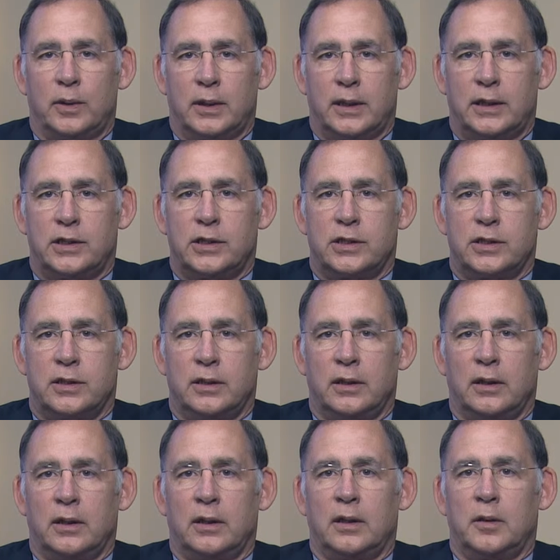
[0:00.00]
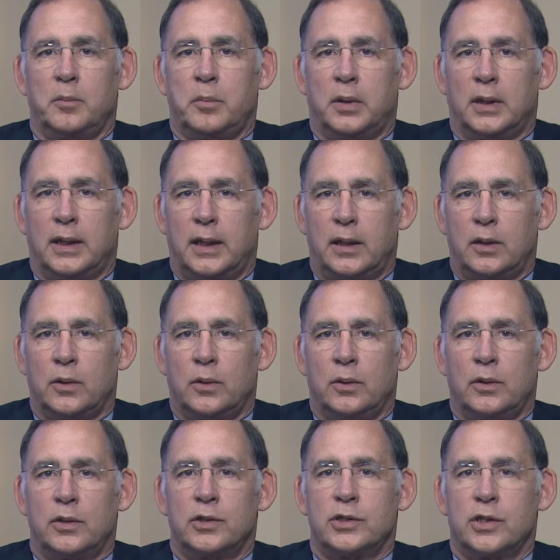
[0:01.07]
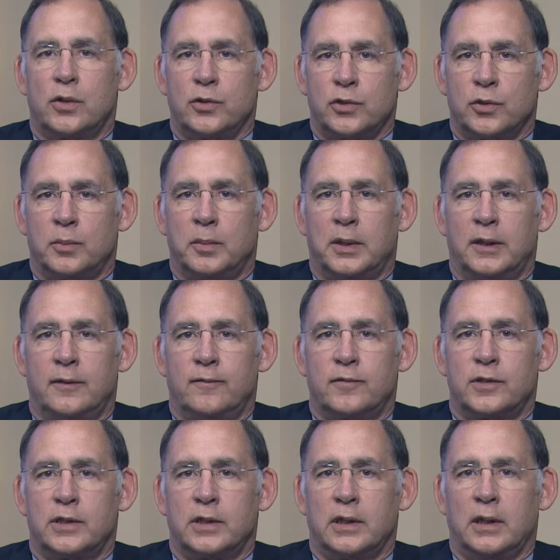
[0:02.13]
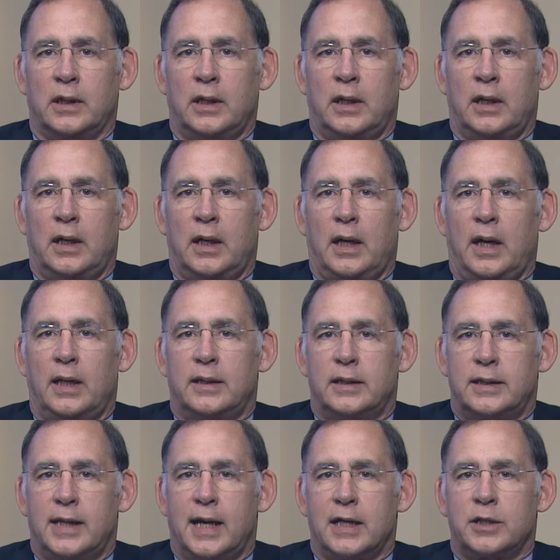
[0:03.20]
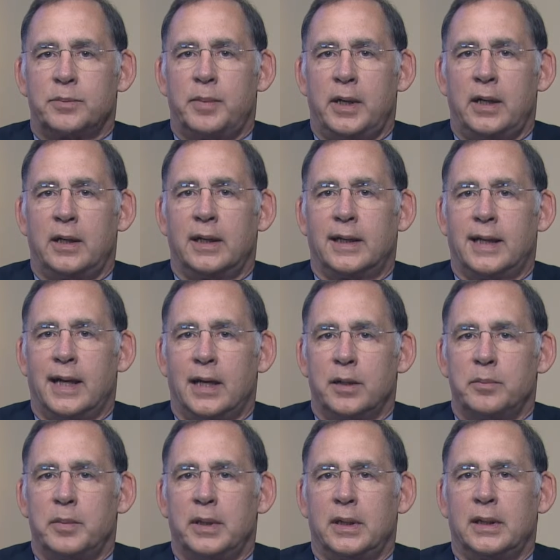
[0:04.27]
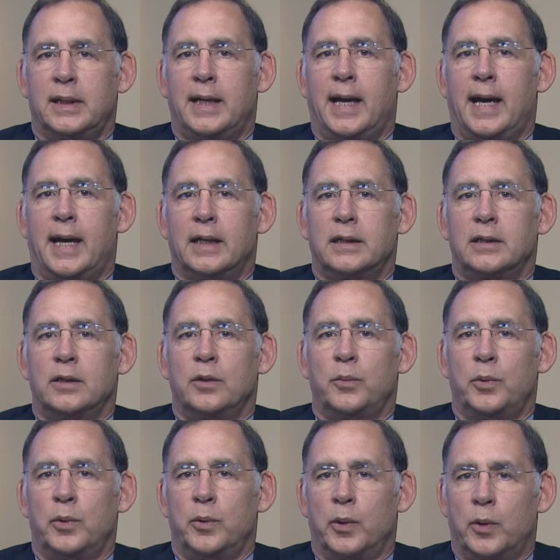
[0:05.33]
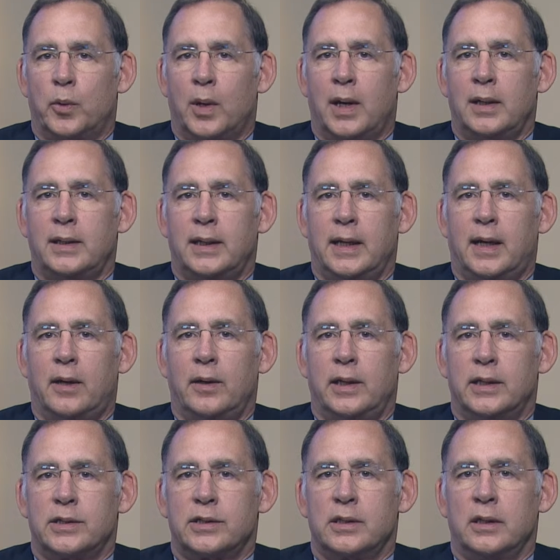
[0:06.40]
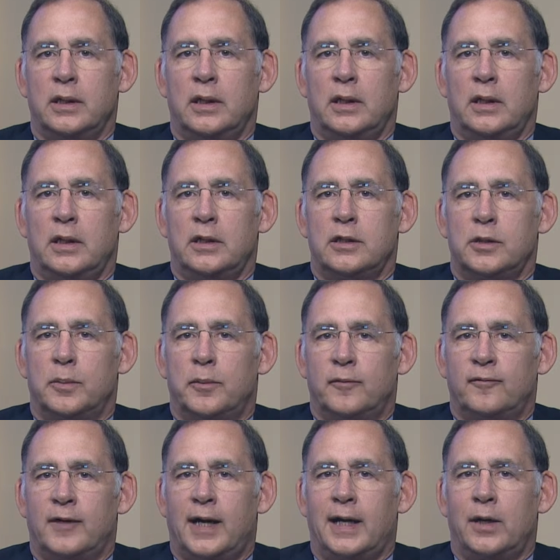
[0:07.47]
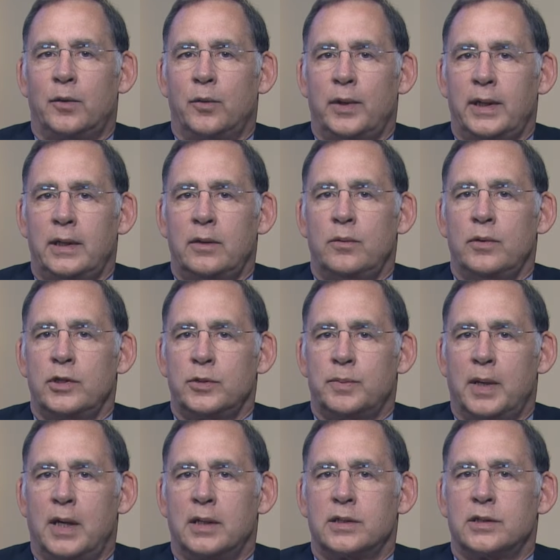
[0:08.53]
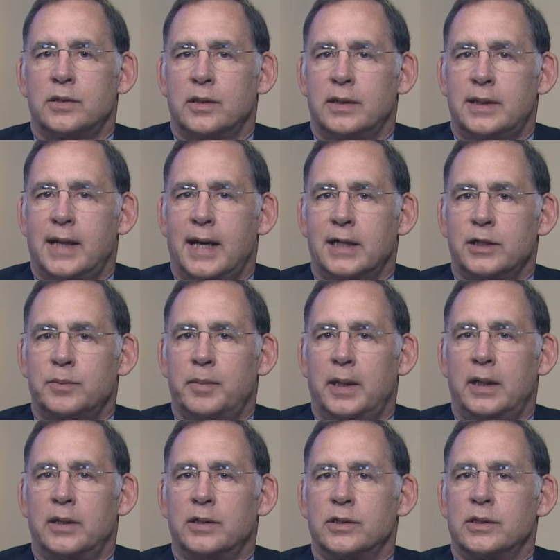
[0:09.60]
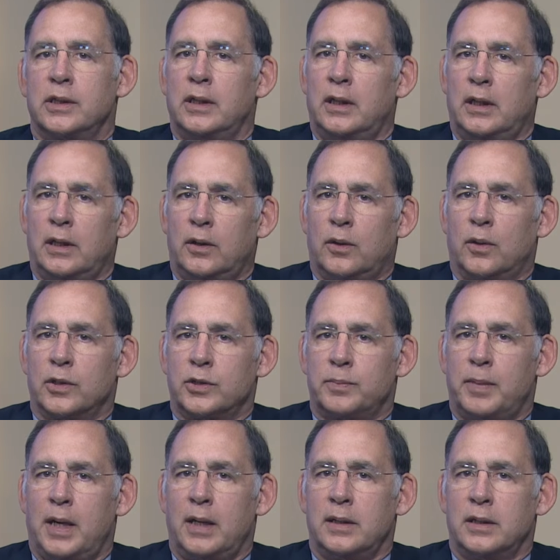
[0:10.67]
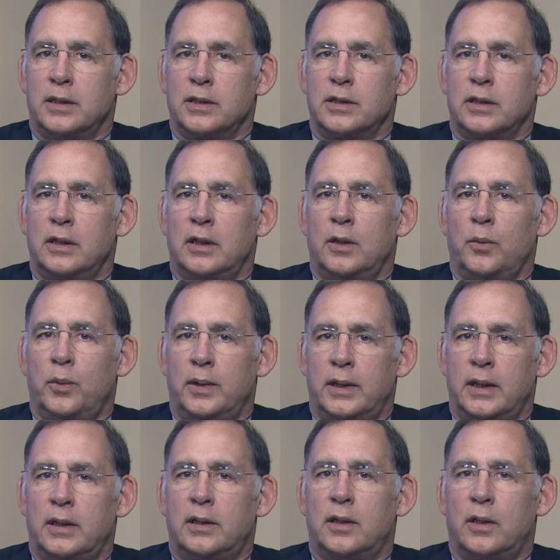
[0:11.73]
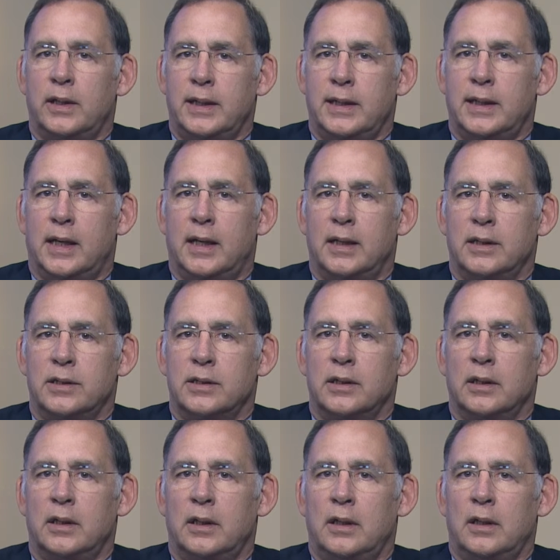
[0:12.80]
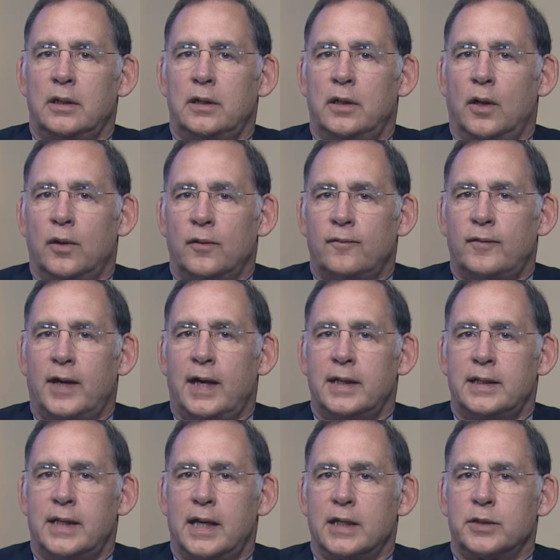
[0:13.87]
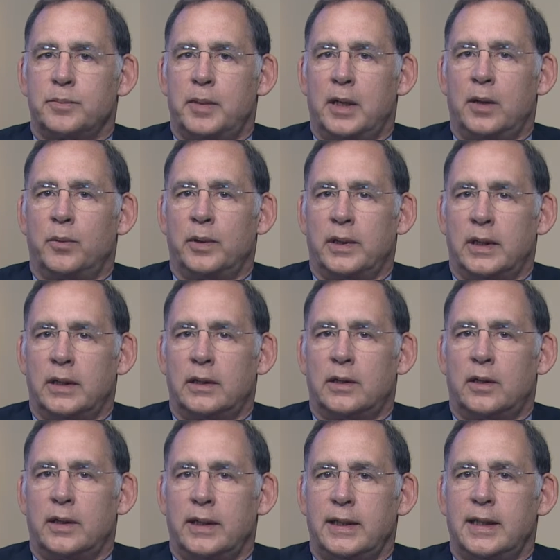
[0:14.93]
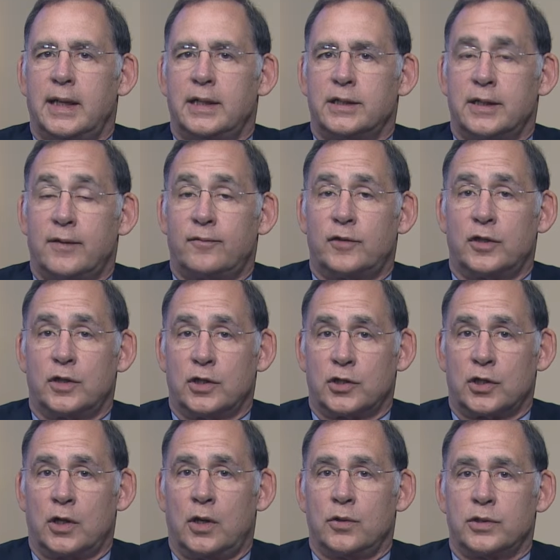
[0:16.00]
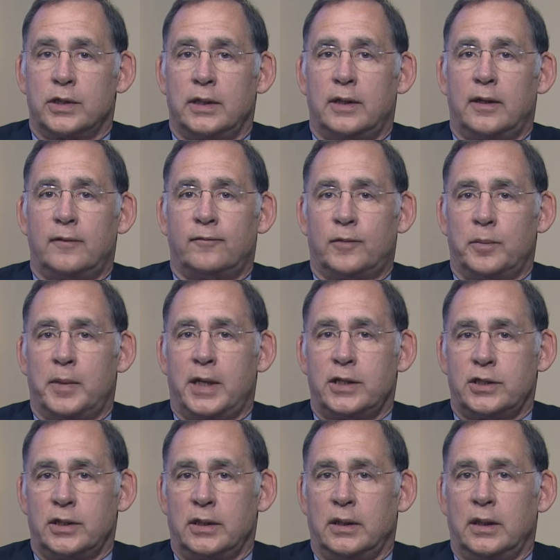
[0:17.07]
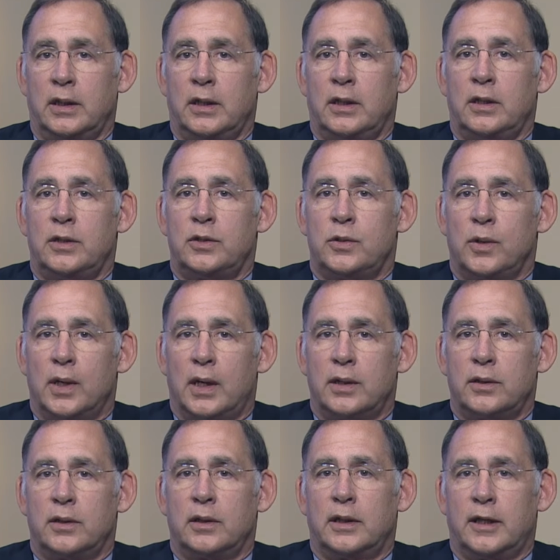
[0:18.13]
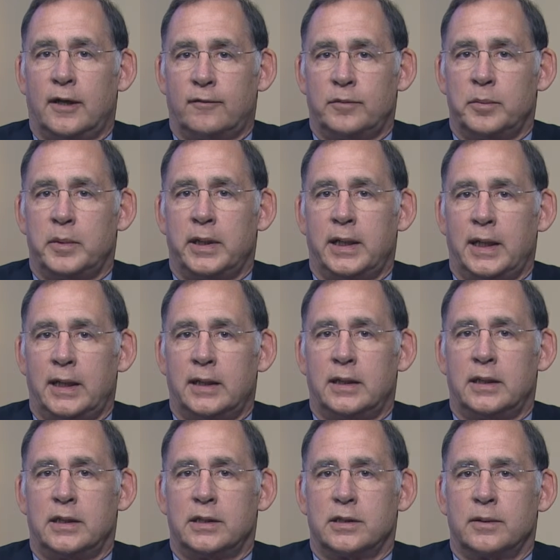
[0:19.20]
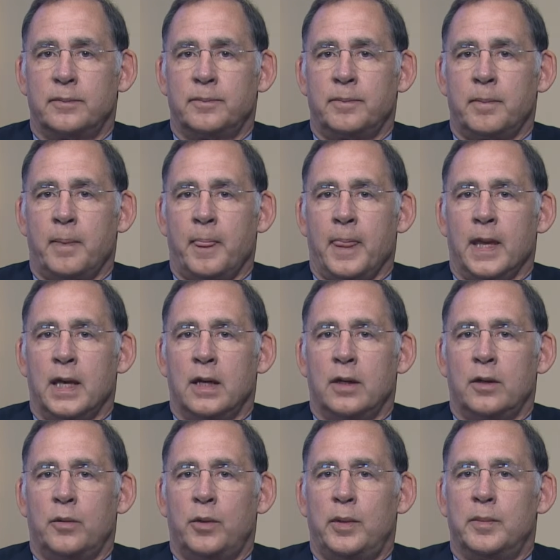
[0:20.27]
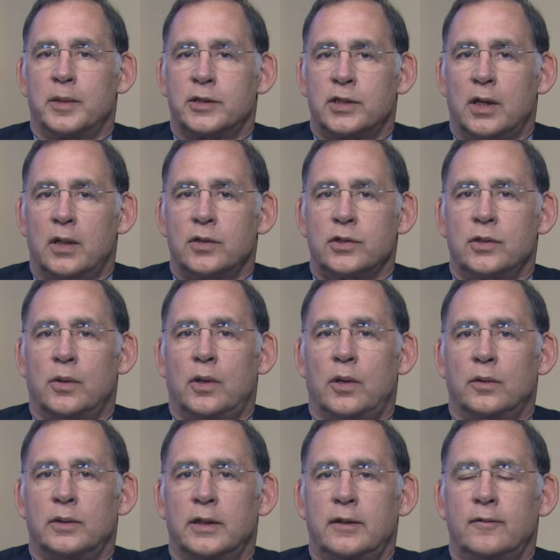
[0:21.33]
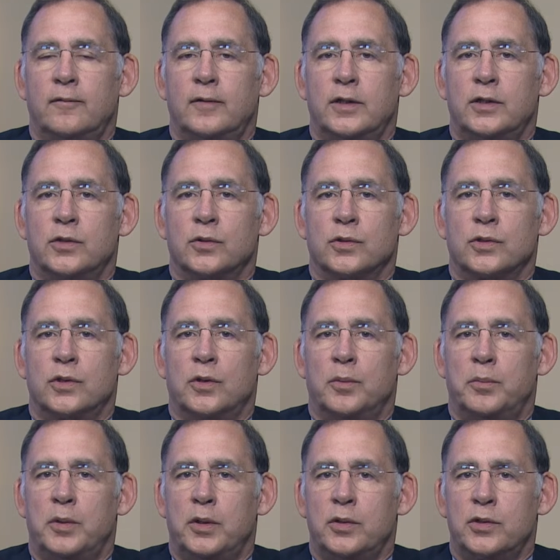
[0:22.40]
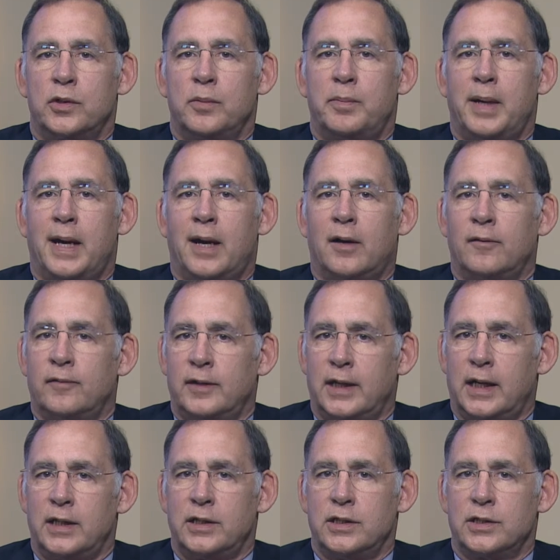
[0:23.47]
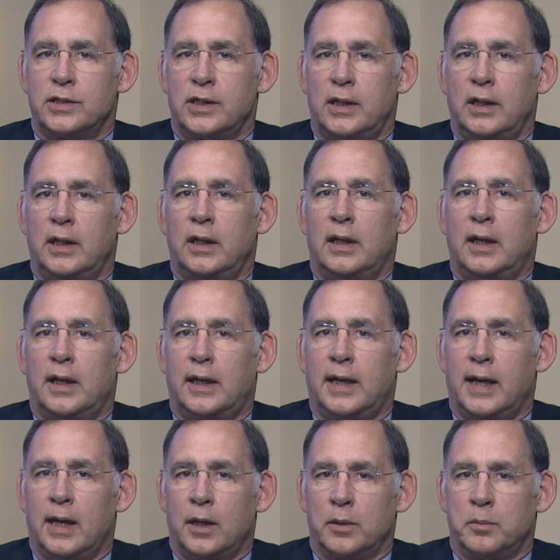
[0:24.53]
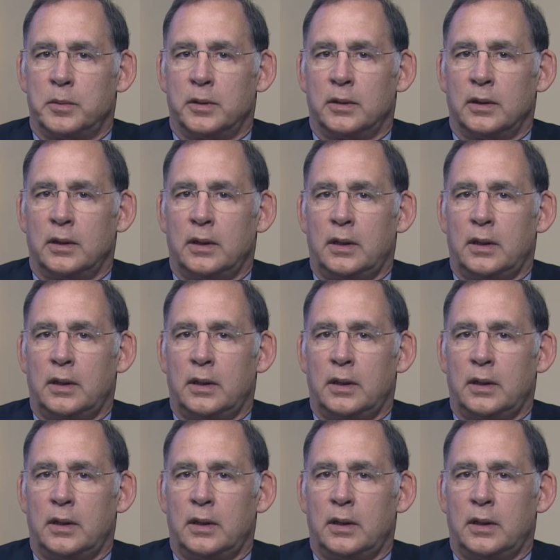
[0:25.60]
religious, political, or social beliefs. And the Taxpayer Accountability Act would require the IRS to provide a written response to a taxpayer's correspondence within 30 days, notify a taxpayer within 30 days after disclosing their information to other government entities. We must also hold individuals who abuse the power of the agency accountable.